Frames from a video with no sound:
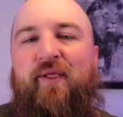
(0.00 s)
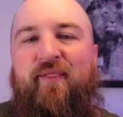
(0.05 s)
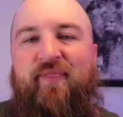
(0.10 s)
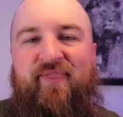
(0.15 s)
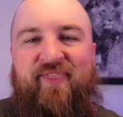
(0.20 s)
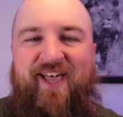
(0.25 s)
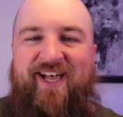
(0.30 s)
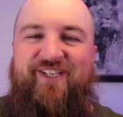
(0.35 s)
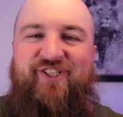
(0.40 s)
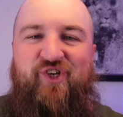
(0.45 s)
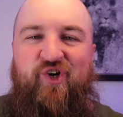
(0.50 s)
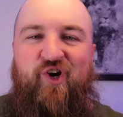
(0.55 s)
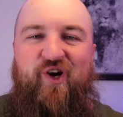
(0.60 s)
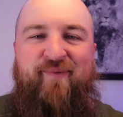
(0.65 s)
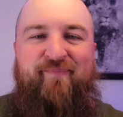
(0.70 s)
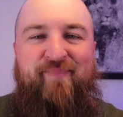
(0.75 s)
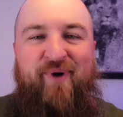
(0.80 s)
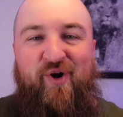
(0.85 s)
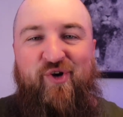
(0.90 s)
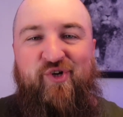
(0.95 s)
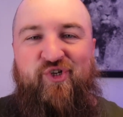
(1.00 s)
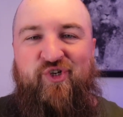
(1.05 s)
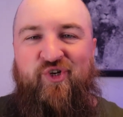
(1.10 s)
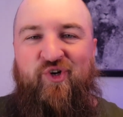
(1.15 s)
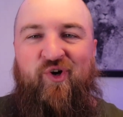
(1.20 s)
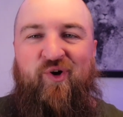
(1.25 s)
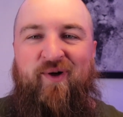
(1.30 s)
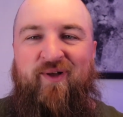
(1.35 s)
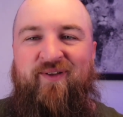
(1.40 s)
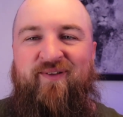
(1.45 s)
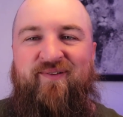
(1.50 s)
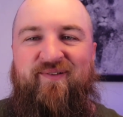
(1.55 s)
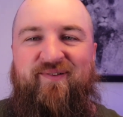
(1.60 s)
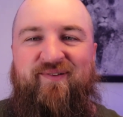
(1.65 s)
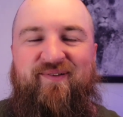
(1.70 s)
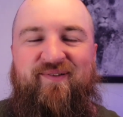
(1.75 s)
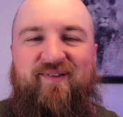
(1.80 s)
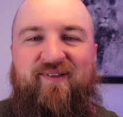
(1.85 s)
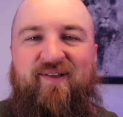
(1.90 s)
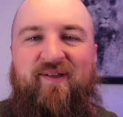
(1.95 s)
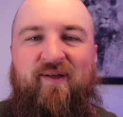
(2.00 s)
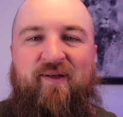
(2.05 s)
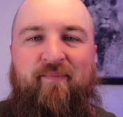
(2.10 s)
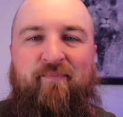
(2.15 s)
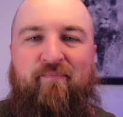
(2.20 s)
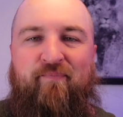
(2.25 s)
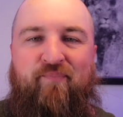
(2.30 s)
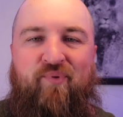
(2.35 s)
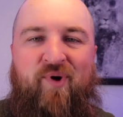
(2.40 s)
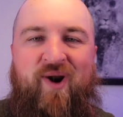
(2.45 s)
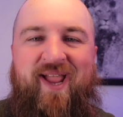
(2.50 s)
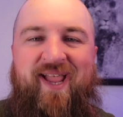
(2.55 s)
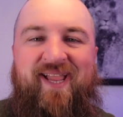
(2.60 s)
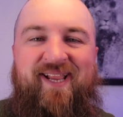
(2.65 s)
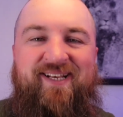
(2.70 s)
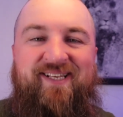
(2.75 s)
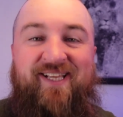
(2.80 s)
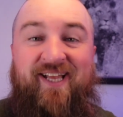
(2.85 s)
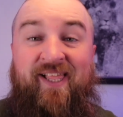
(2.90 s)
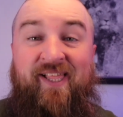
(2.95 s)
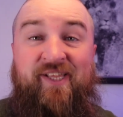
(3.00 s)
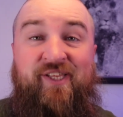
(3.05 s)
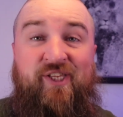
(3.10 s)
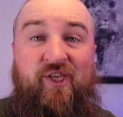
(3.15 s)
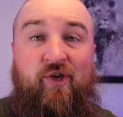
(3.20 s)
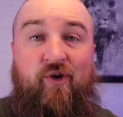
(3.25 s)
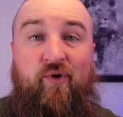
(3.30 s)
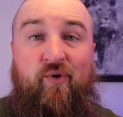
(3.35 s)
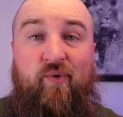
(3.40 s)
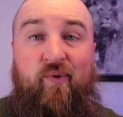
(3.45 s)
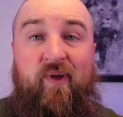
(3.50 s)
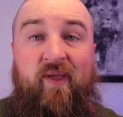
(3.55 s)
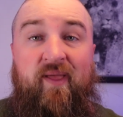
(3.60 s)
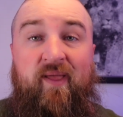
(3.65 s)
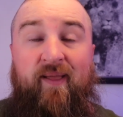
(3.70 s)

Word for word: That's your emotional brain telling you,